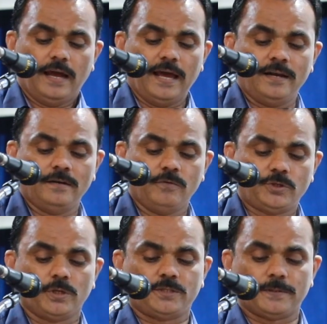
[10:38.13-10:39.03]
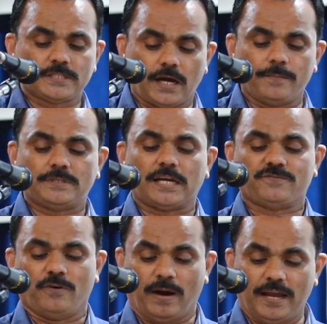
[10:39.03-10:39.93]
and which was a prescribed
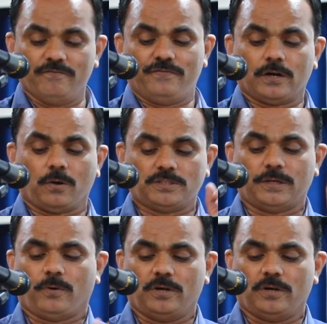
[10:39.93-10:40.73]
text for my MPhil course at